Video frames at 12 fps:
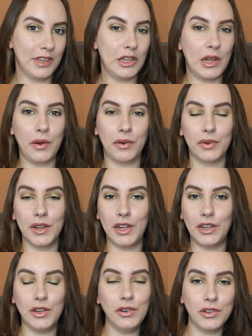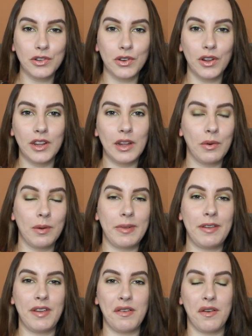they were really neutral, they weren't
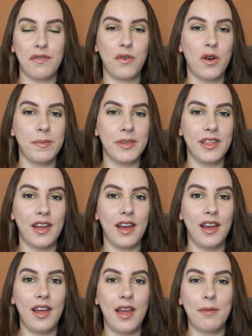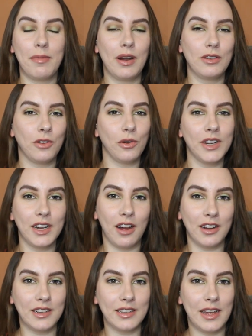my favorite formula, but I was holding
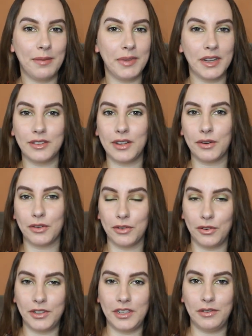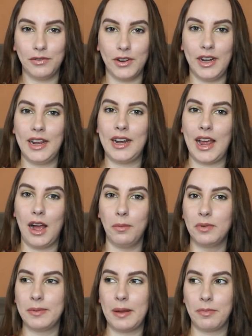on to them because they were cruelty free and
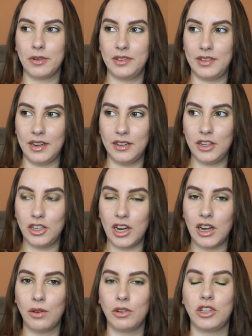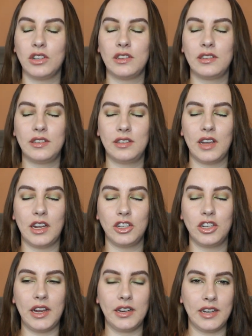helped my percentage out, which is
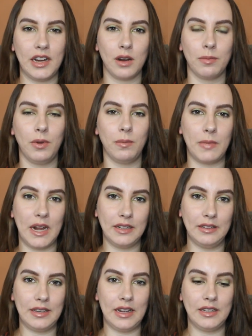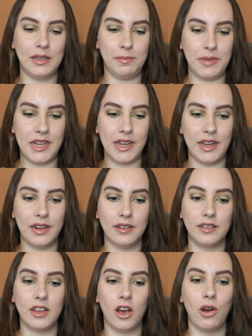such a terrible mindset to be
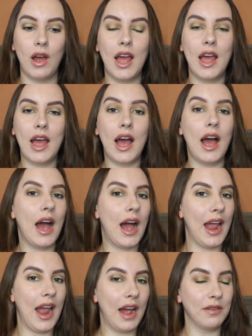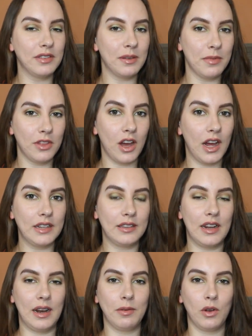in. So I have some
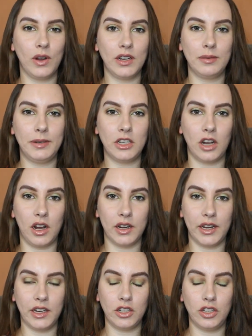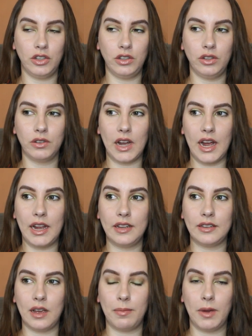thoughts that I'm going to be talking to you
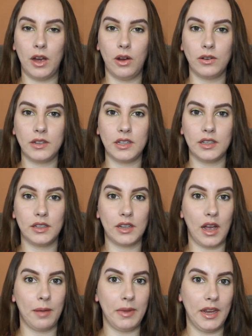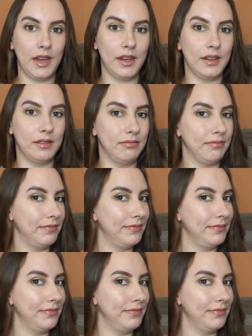guys about coming